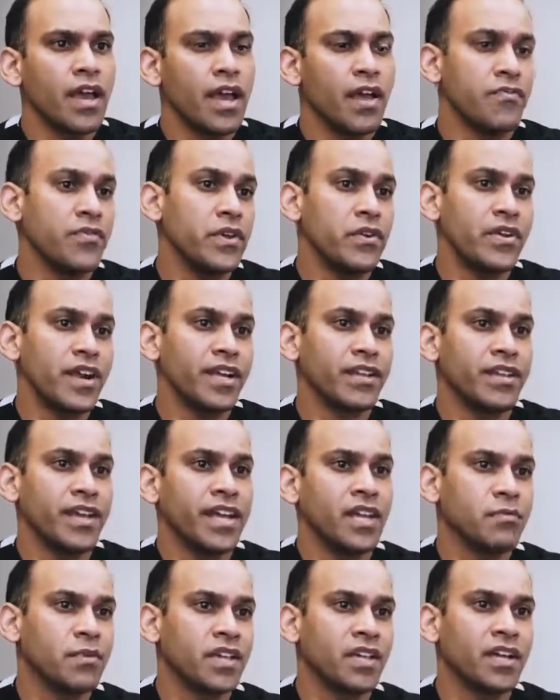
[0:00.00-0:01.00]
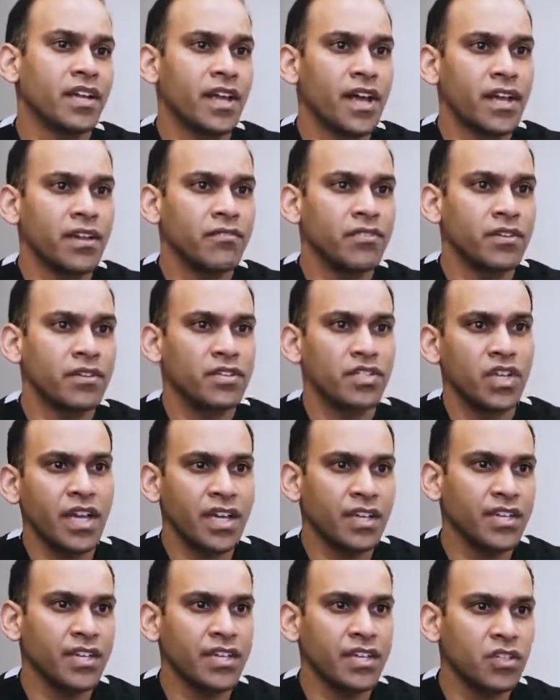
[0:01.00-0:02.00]
And theoretically, anybody can kind of
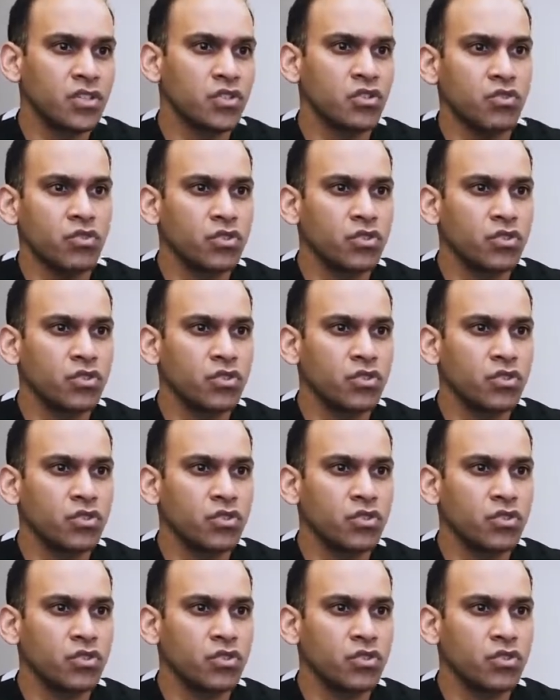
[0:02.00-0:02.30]
inject into